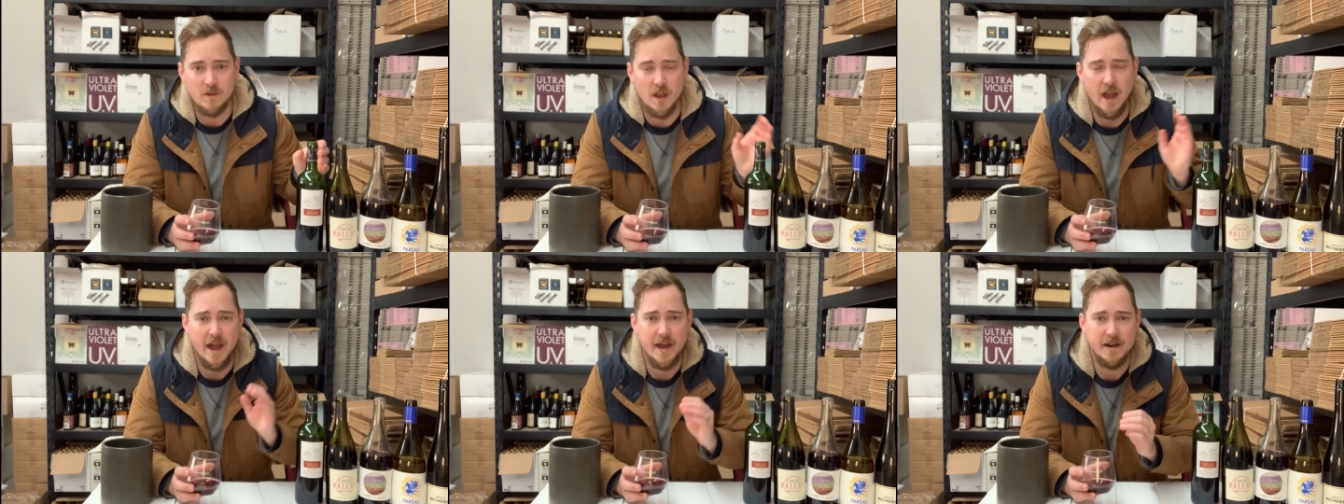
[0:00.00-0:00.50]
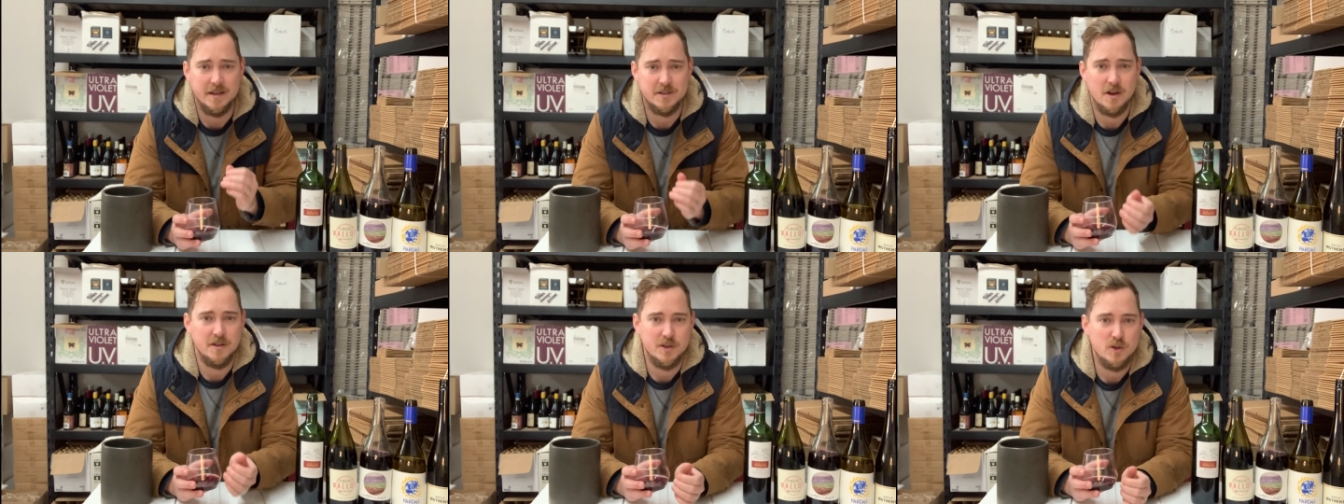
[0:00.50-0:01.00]
and it's
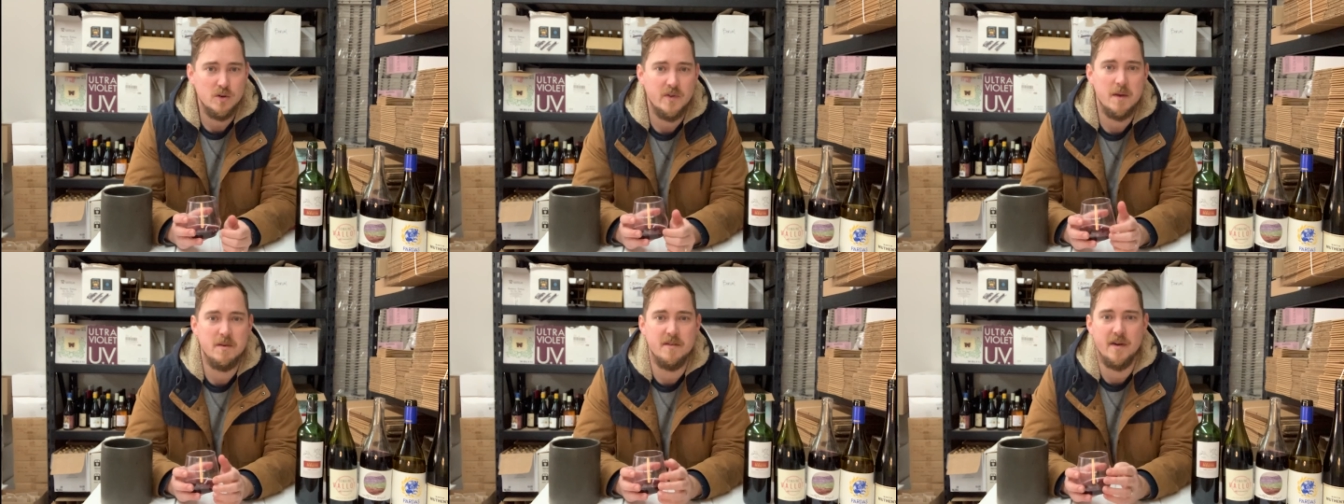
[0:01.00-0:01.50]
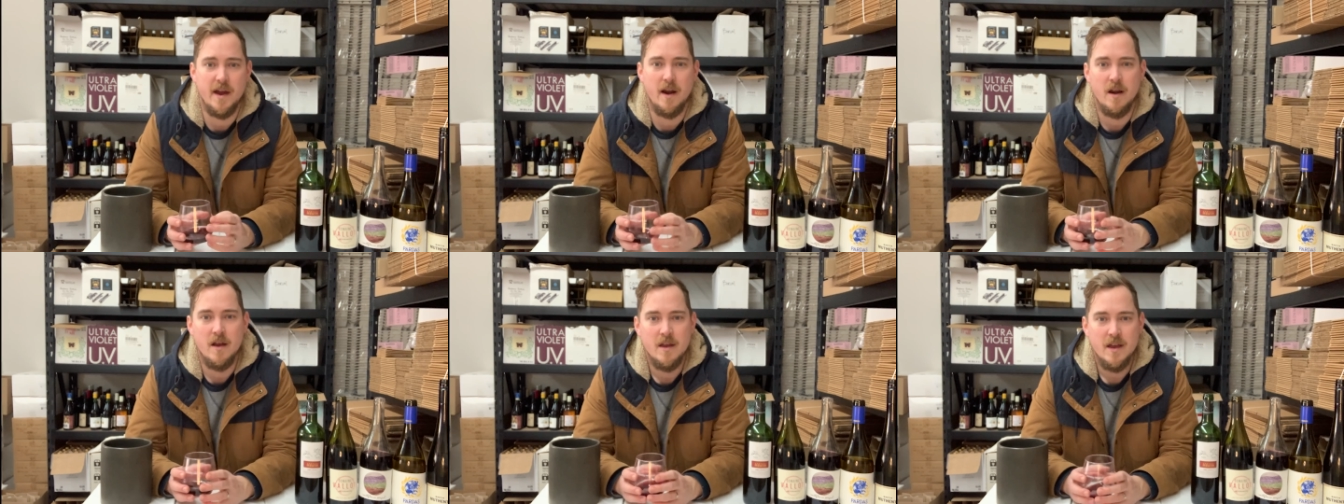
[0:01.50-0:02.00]
called the Cuvée
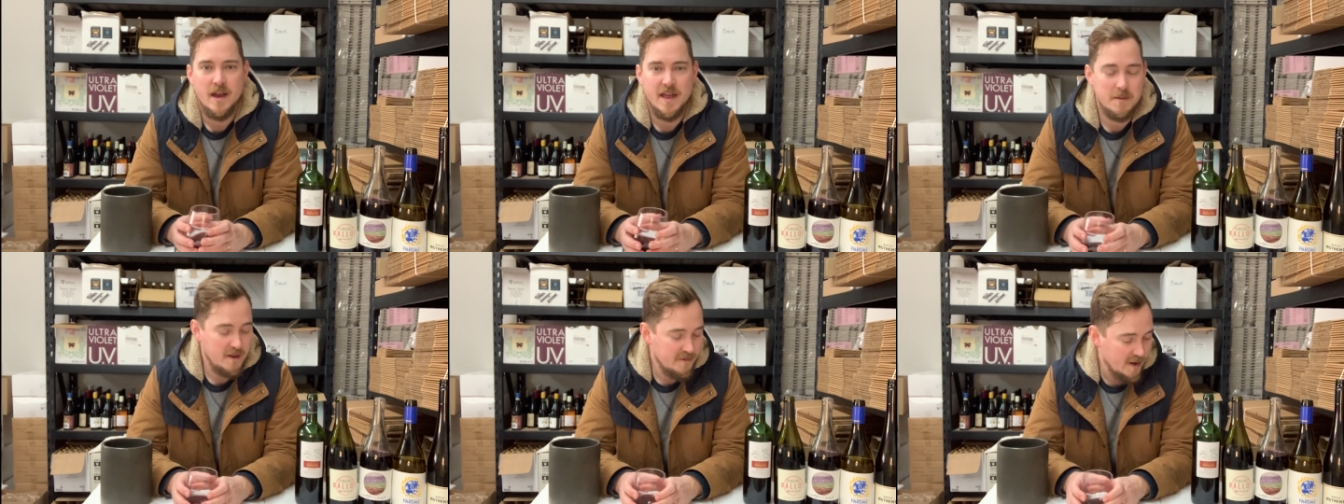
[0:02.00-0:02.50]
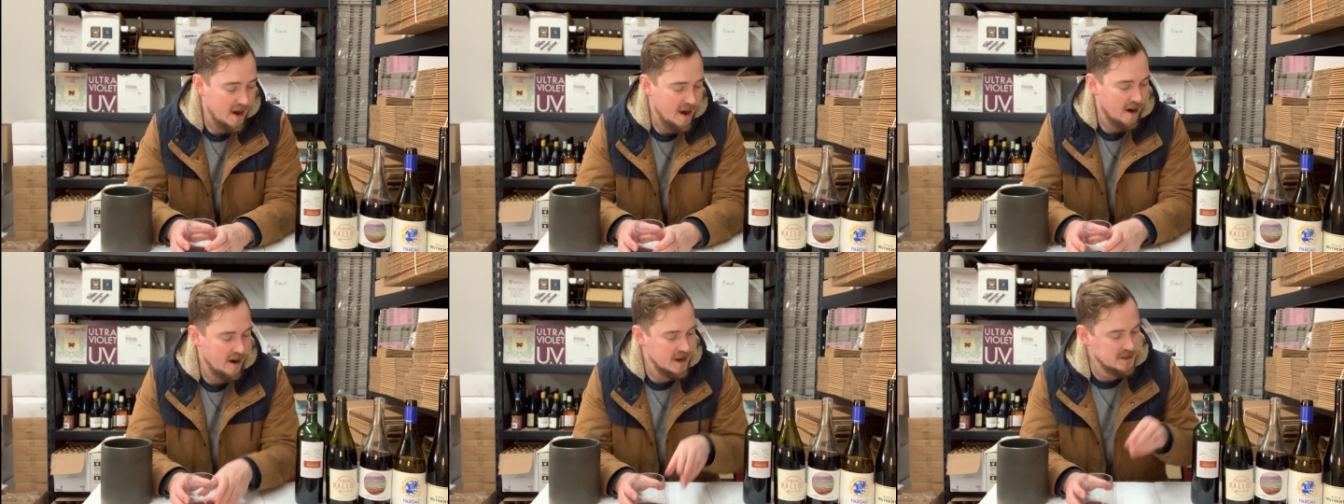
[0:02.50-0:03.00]
Piverts. And the
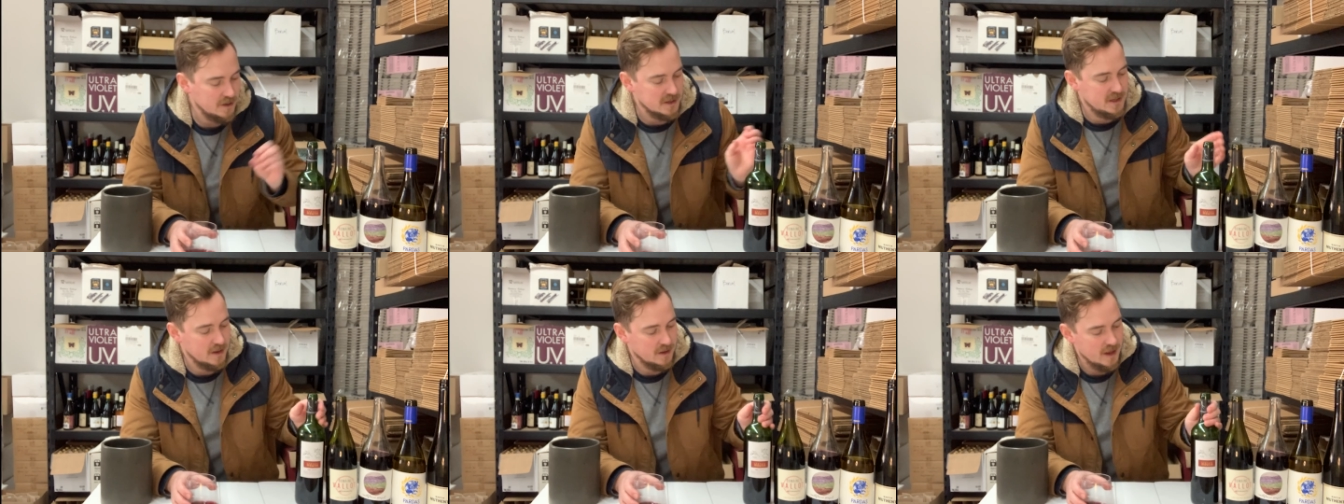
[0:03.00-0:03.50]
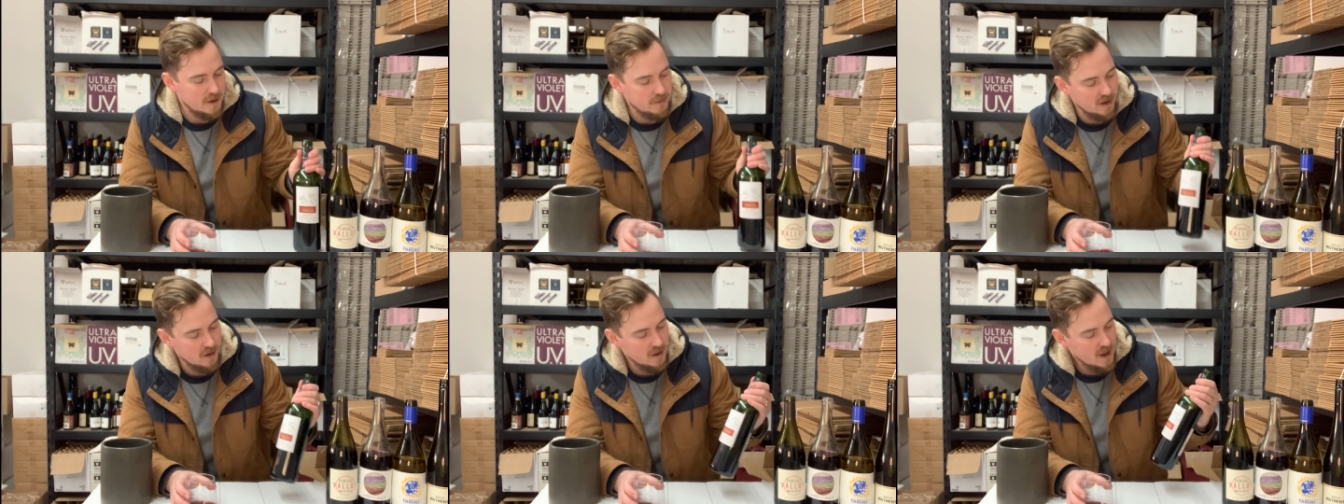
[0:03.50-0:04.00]
Piverts, as you can see on the
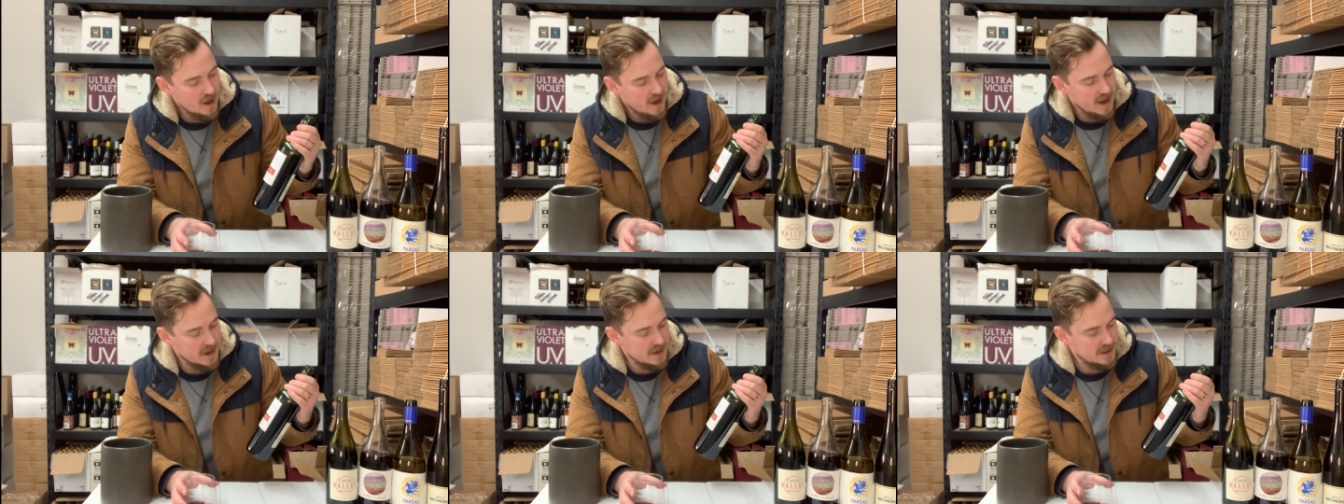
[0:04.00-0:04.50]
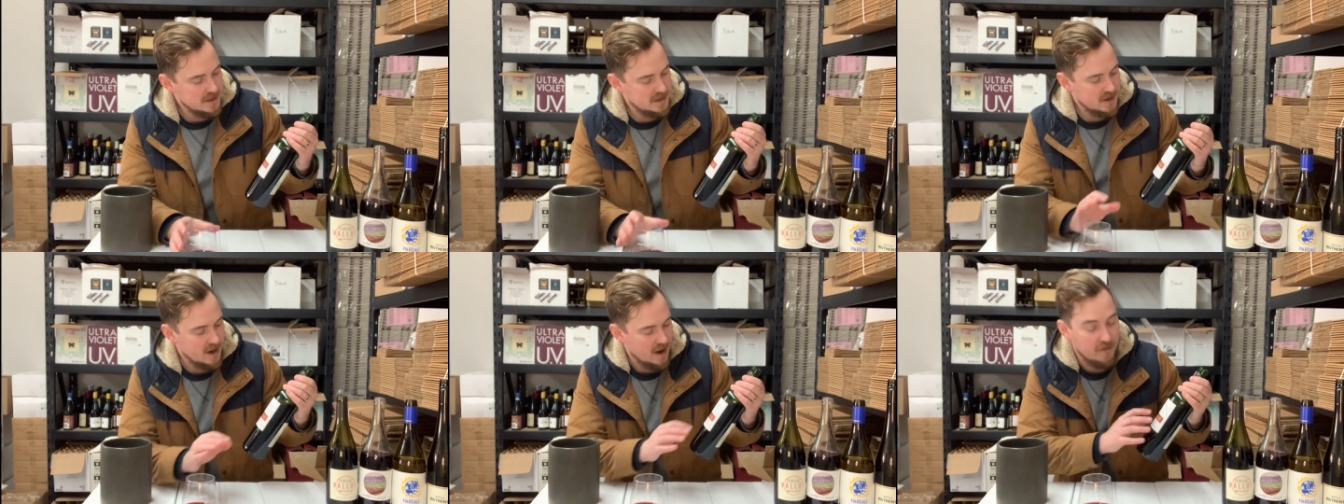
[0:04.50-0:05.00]
label,
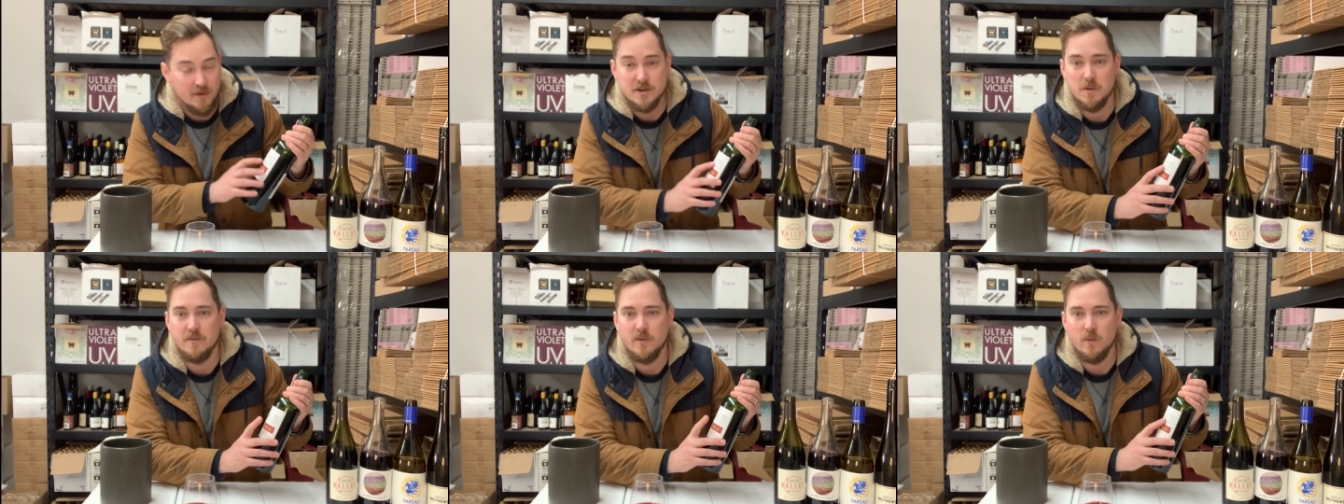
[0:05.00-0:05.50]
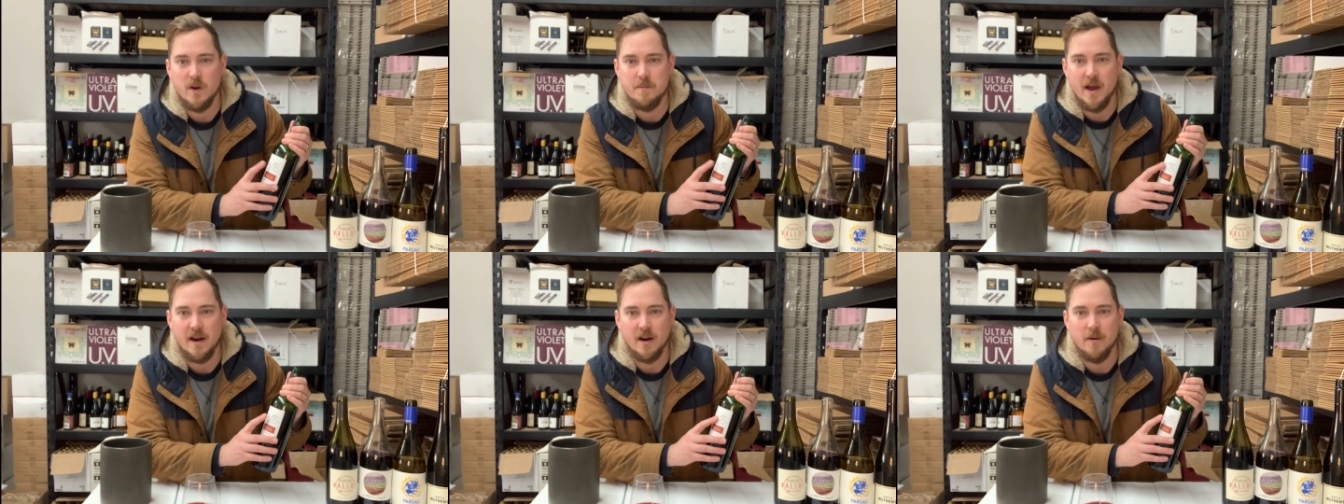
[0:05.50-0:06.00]
is a French word for
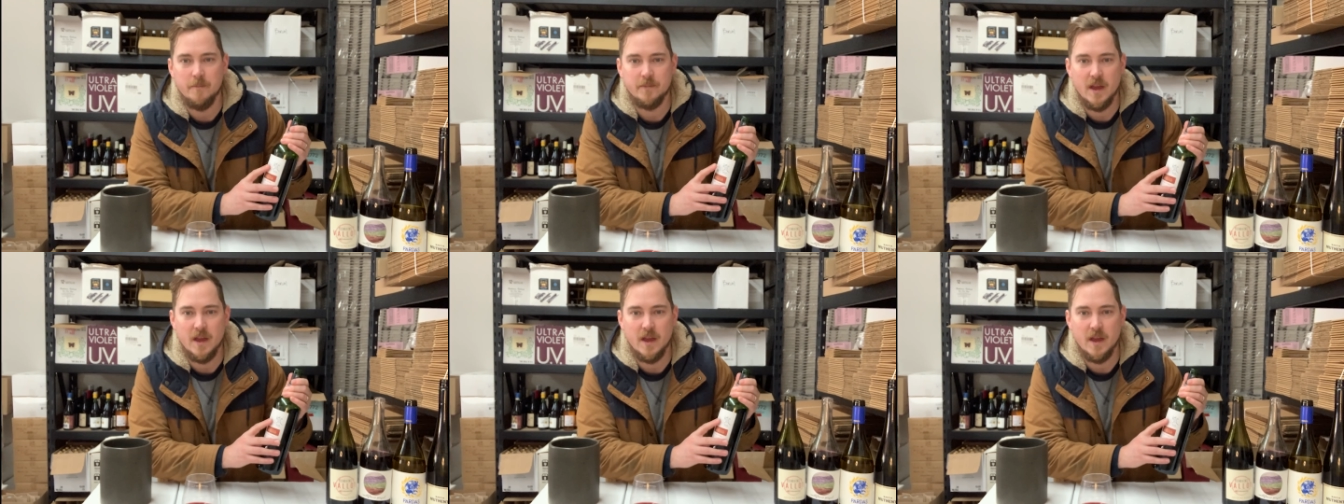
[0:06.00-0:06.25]
woodpecker.